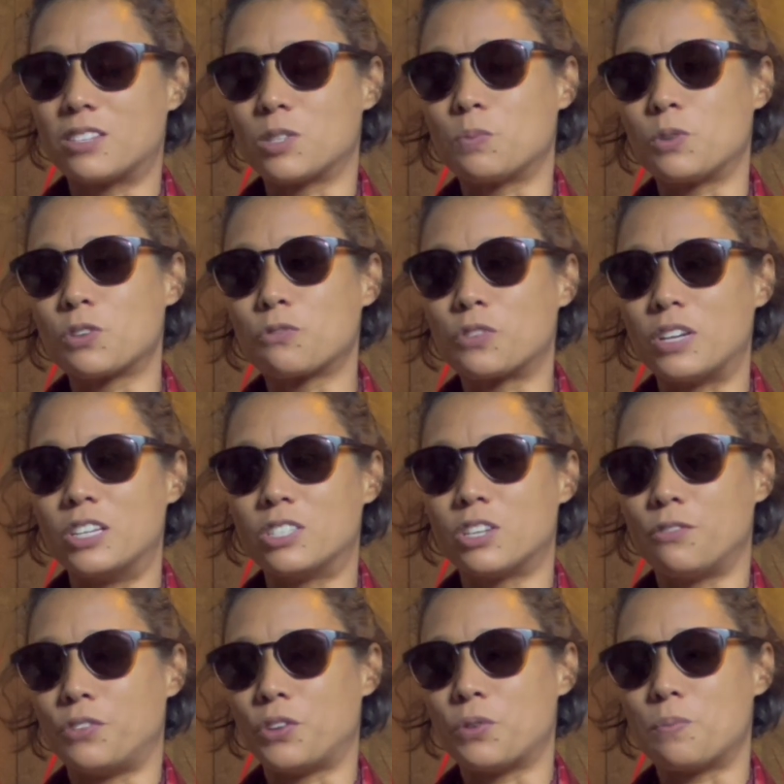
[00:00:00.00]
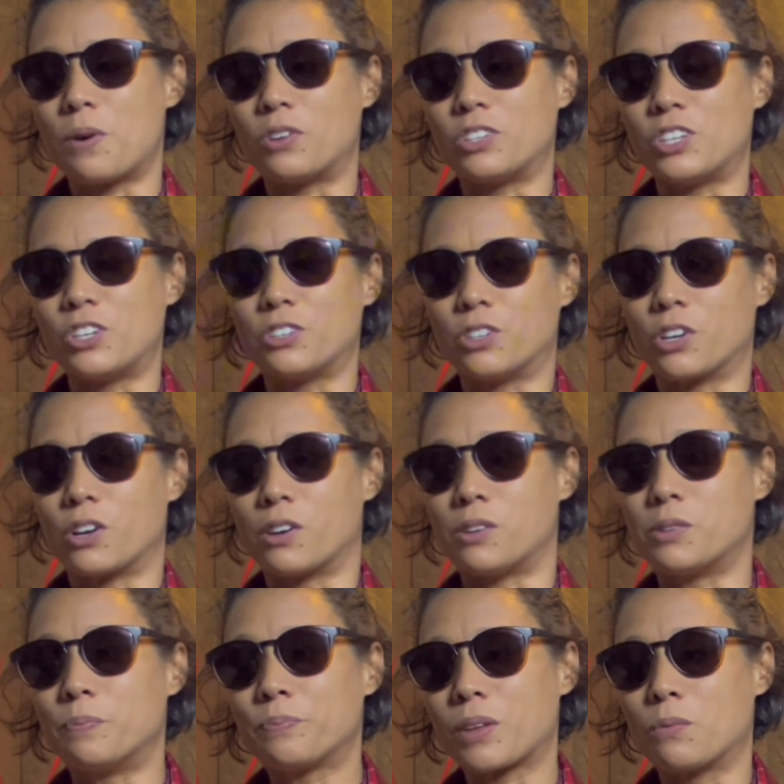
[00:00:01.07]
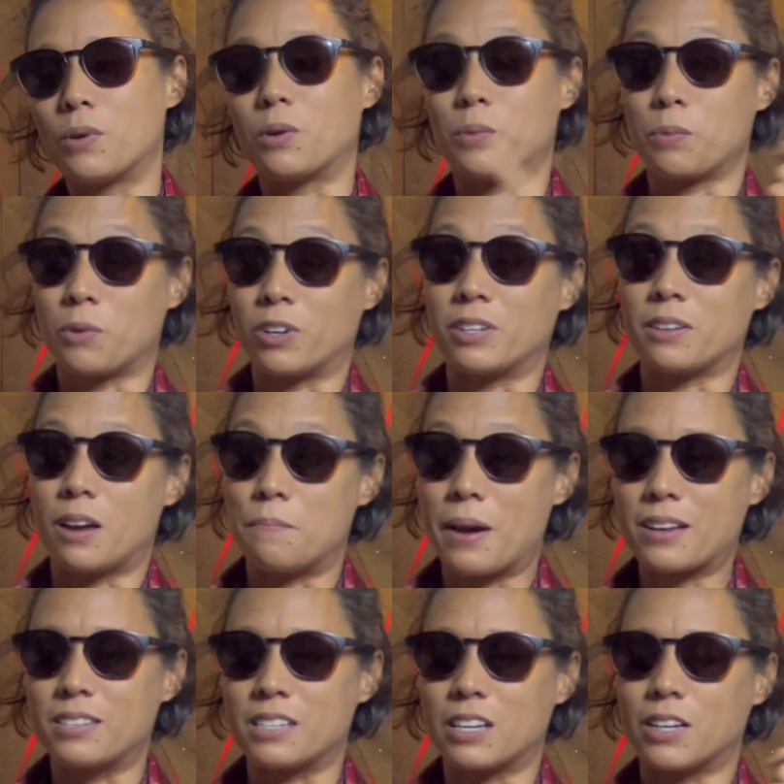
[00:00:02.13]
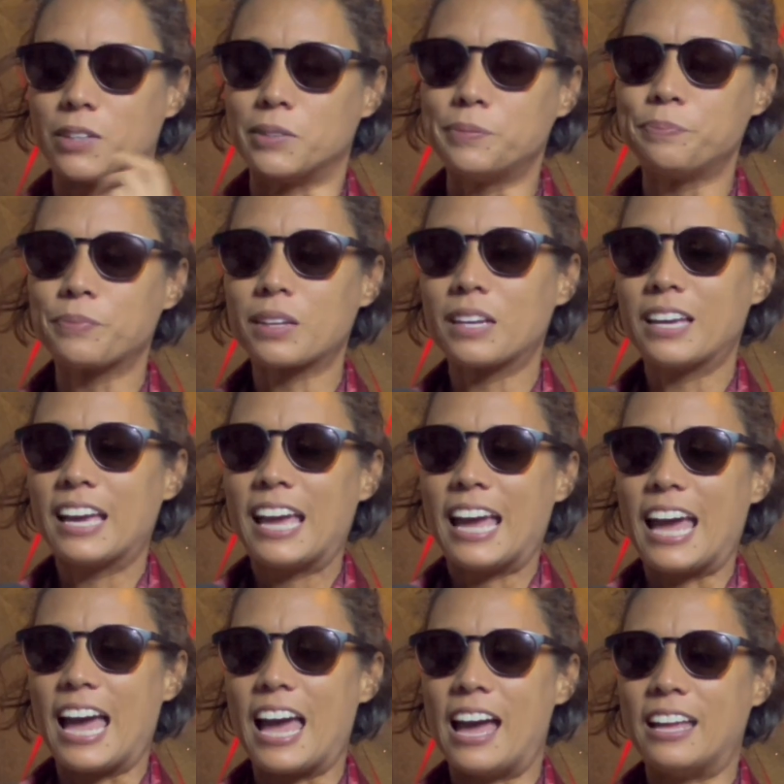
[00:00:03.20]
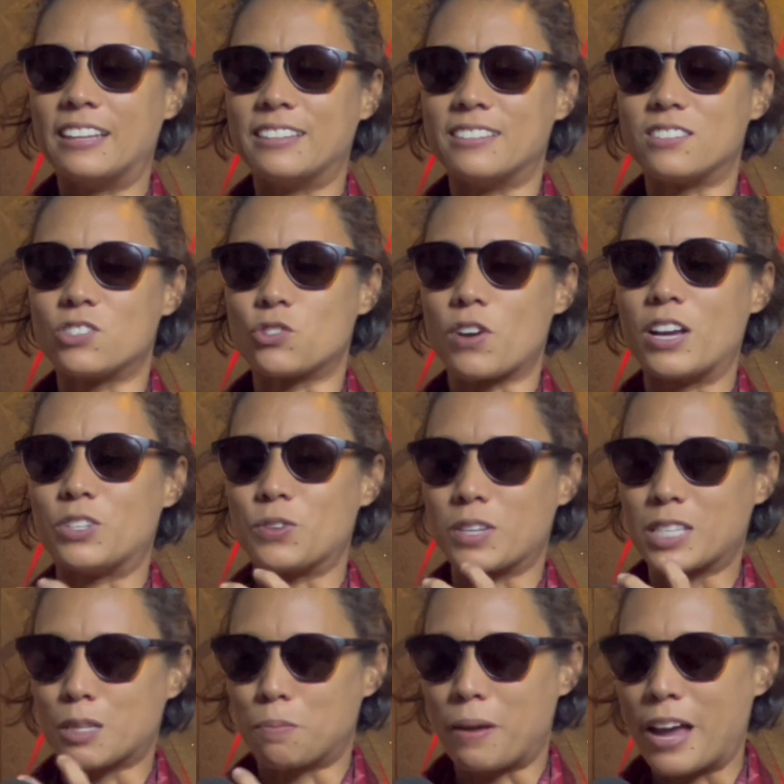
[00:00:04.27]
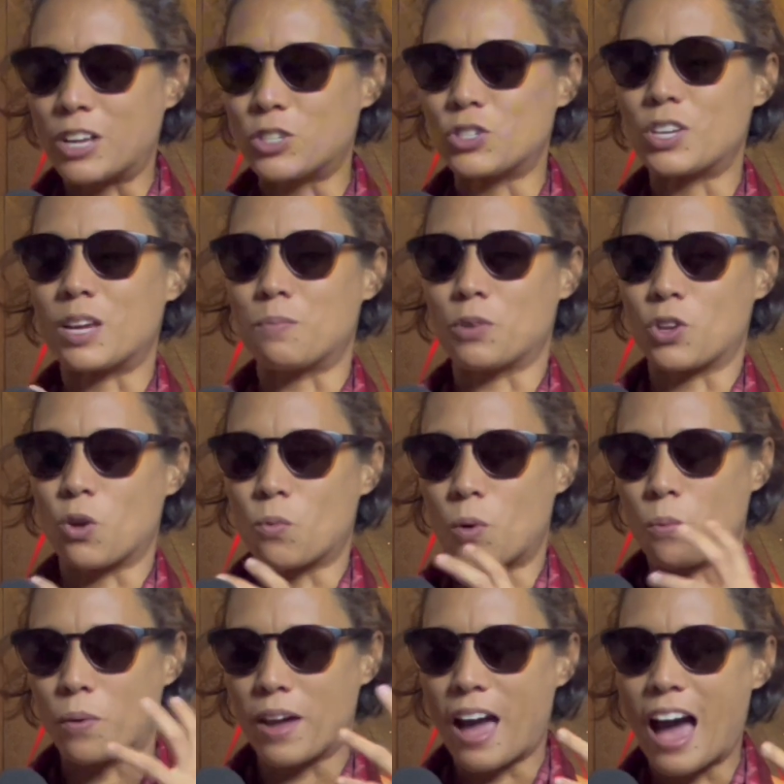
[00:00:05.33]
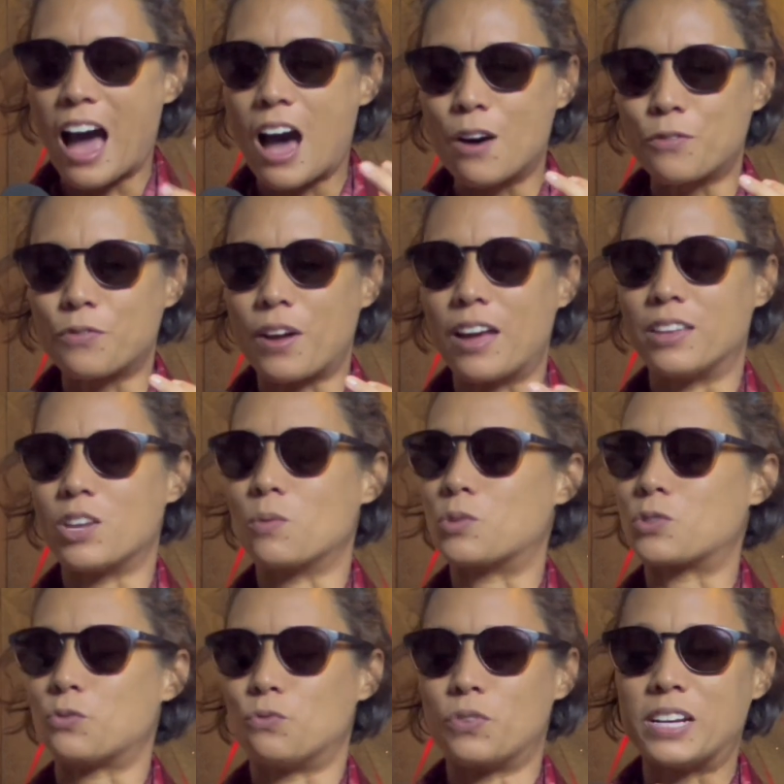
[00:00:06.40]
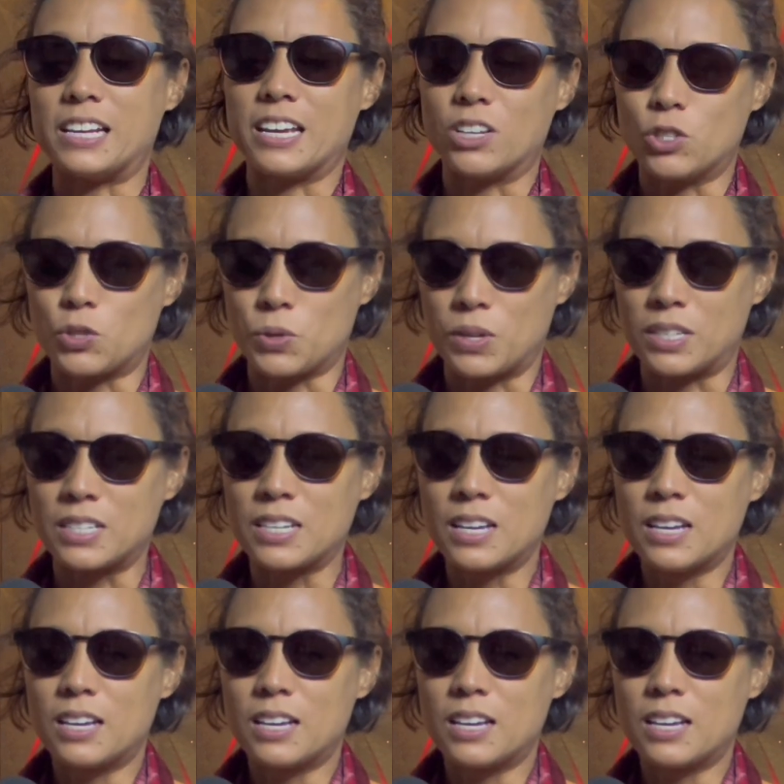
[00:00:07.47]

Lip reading: this beautiful interview about a year ago where we were in Mexico and tried to explain to him, you know, what we have. And he was really into it.